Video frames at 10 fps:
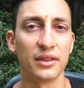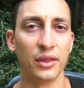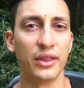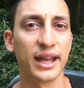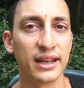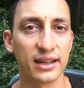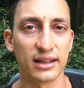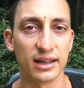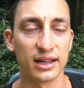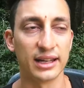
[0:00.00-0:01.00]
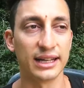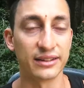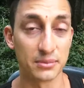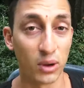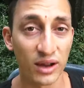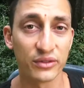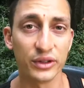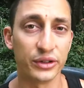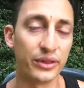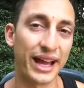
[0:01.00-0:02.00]
then it is in my
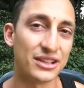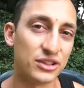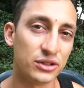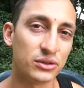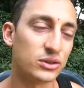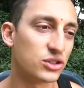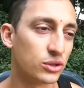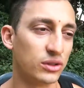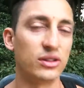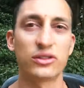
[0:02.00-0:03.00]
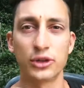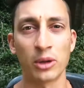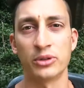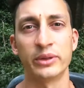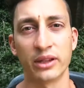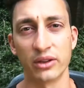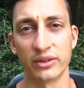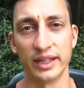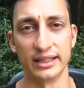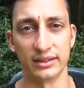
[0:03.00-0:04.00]
view that you should stop doing those
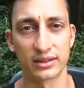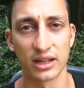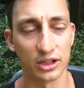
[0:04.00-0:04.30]
things.